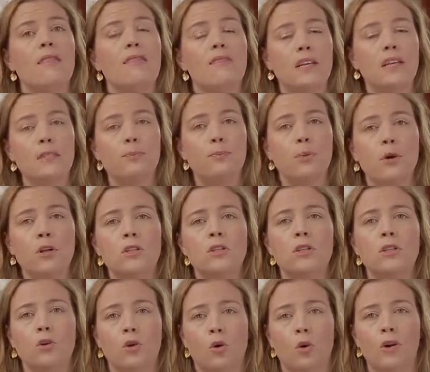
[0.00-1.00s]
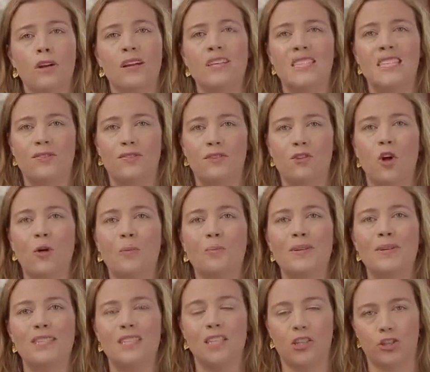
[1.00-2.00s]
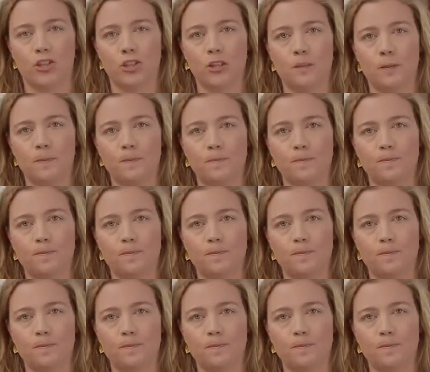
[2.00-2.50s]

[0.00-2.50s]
this puts the court in a difficult position.